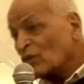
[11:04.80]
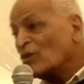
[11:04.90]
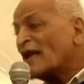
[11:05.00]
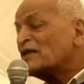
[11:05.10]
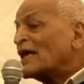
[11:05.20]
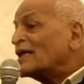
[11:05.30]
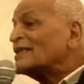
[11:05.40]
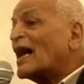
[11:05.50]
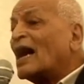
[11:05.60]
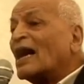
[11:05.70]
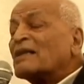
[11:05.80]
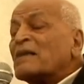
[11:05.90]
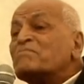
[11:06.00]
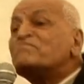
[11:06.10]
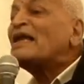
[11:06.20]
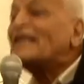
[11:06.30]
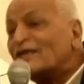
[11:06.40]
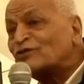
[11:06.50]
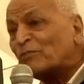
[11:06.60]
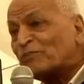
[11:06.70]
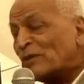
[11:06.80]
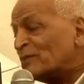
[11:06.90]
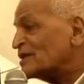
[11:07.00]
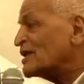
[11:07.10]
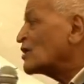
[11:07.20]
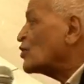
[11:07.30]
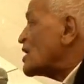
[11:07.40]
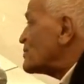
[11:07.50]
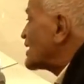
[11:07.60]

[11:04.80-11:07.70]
when there are millions of people going